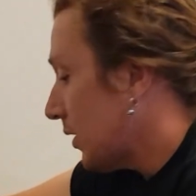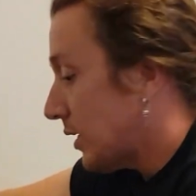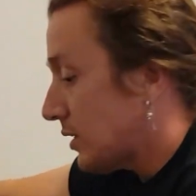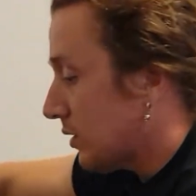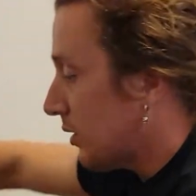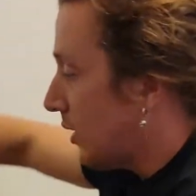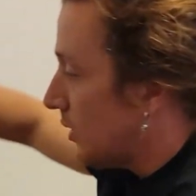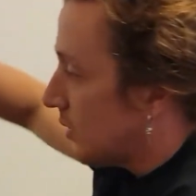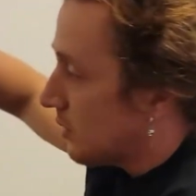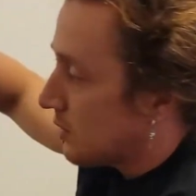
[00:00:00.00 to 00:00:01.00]
and that's a
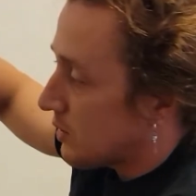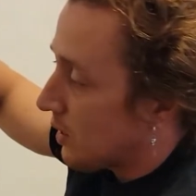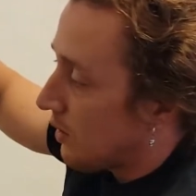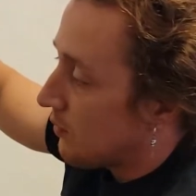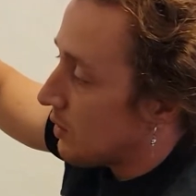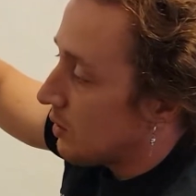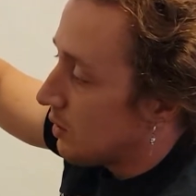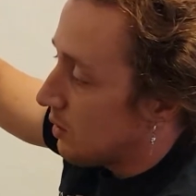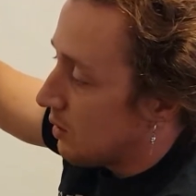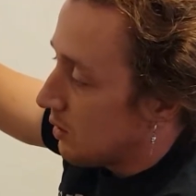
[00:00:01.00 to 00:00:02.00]
light, and this is a heavy
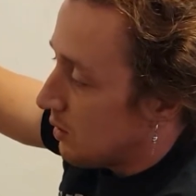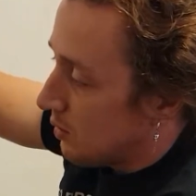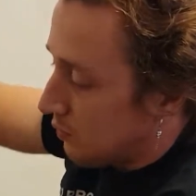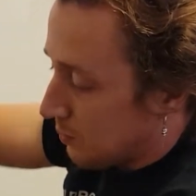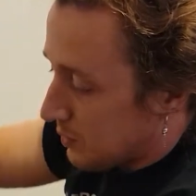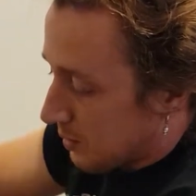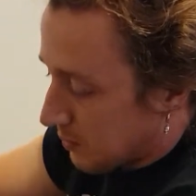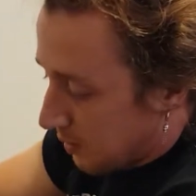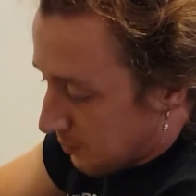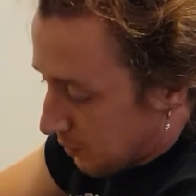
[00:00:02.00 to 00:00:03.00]
from the same
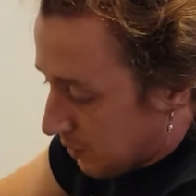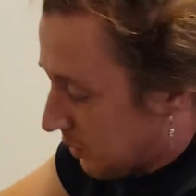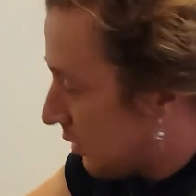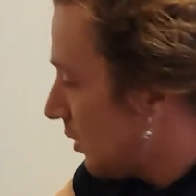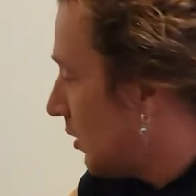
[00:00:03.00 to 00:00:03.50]
time period.